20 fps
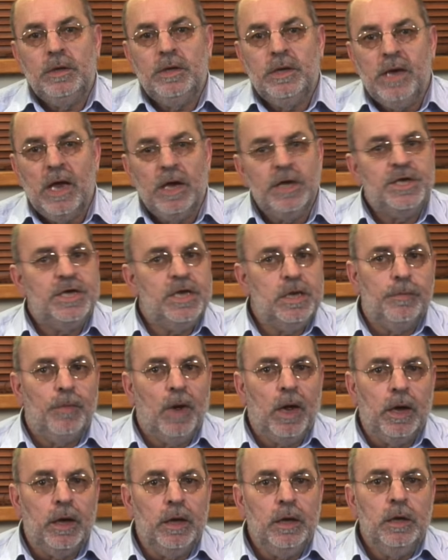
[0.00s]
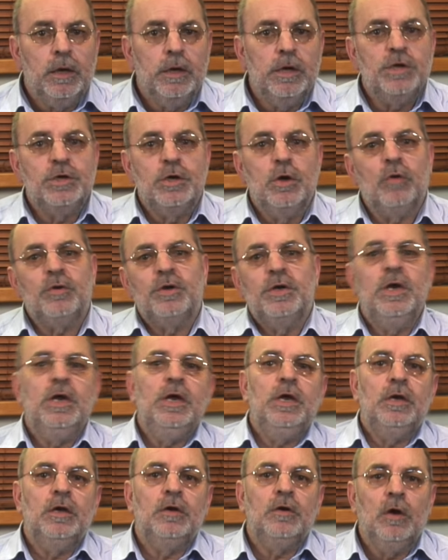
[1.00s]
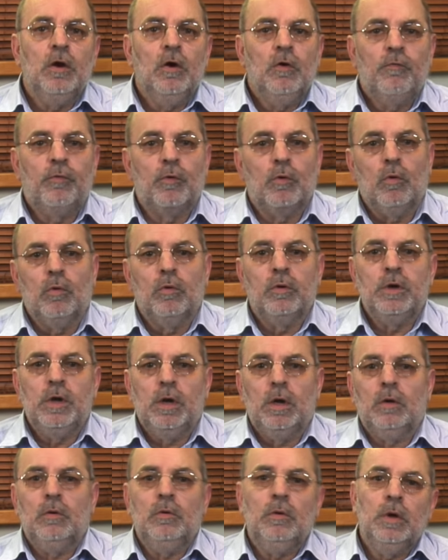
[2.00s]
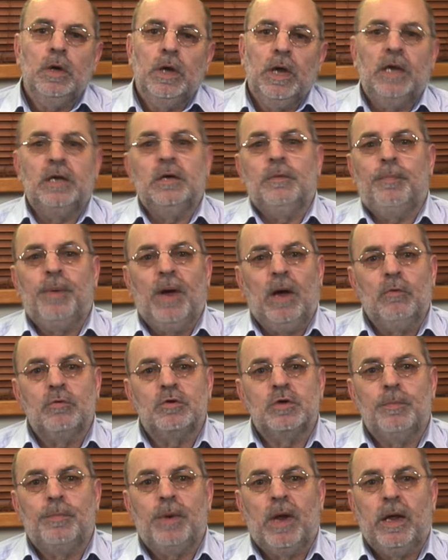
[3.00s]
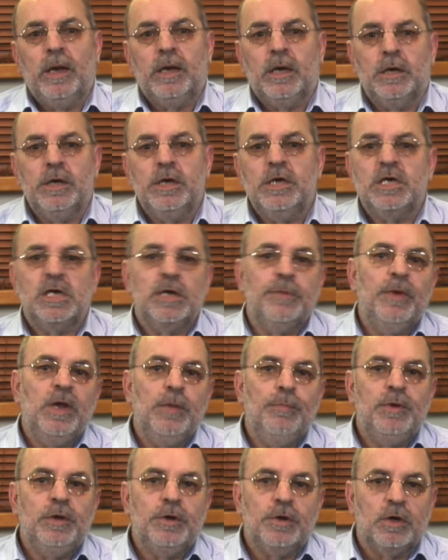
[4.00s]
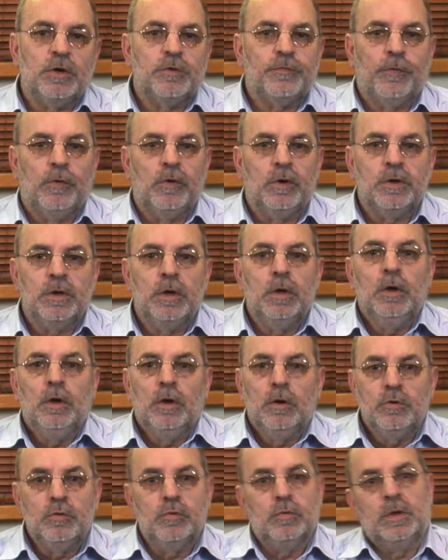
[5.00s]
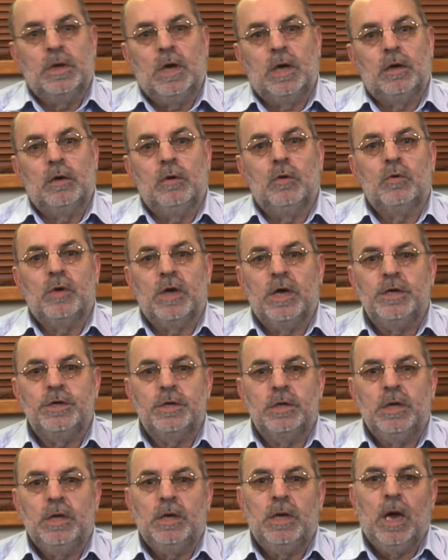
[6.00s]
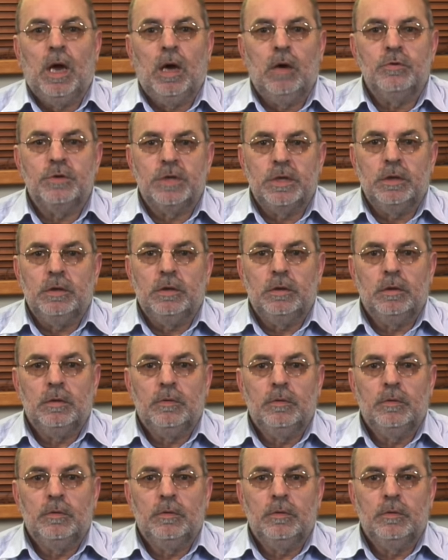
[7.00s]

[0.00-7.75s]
The HDMI is not needed for audio and the power supply can easily be transferred to another location in the housing.